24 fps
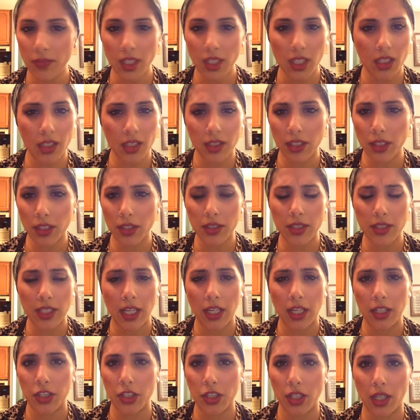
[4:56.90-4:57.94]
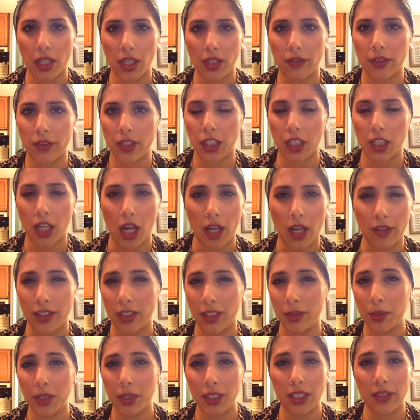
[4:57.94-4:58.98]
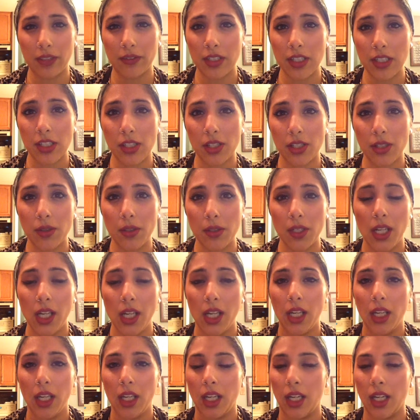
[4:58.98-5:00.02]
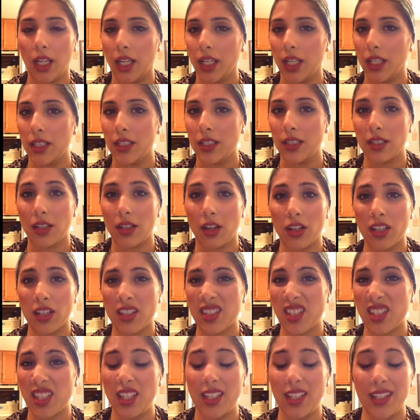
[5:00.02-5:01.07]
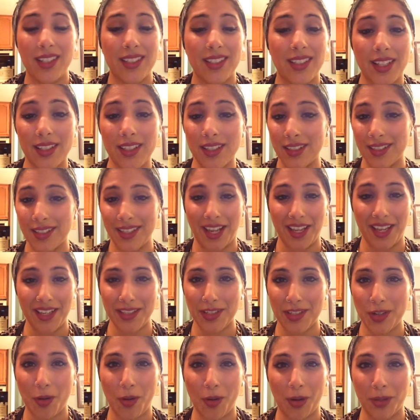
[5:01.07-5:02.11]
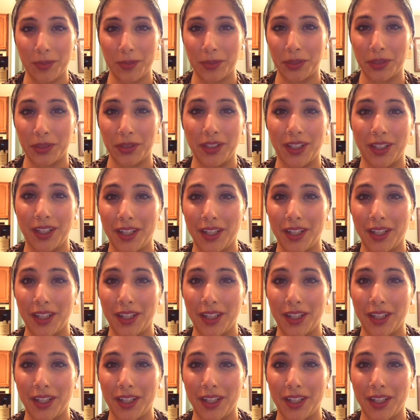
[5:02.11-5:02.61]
A little touch of agave will even do, and honestly it doesn't taste horrible.